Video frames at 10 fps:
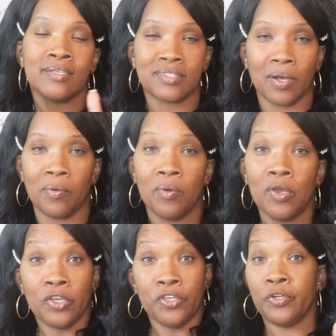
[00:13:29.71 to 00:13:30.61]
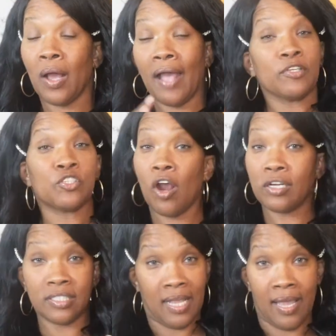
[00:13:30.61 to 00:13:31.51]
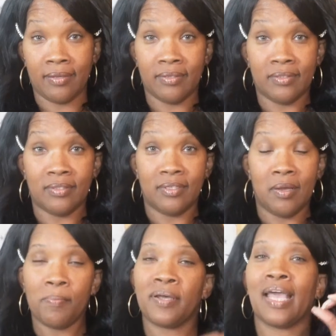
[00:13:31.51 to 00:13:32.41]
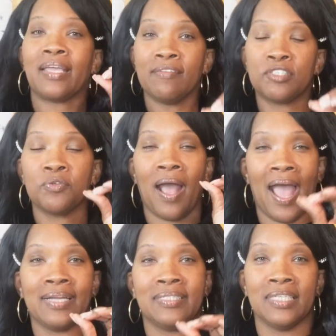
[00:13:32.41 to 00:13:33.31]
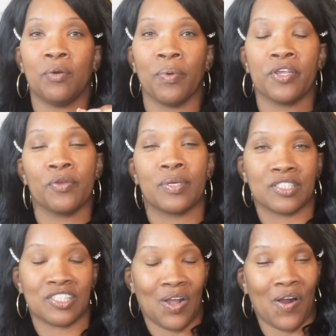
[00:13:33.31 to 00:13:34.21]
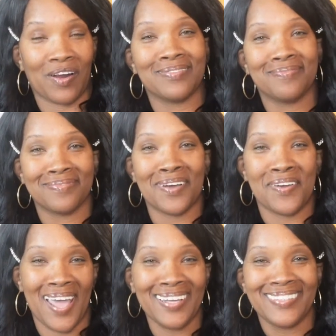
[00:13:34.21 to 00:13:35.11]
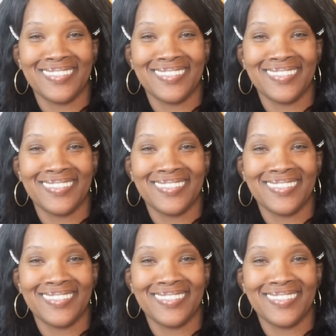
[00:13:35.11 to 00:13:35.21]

So you don't have to charge that, but that gives you an idea where you can start. Okay?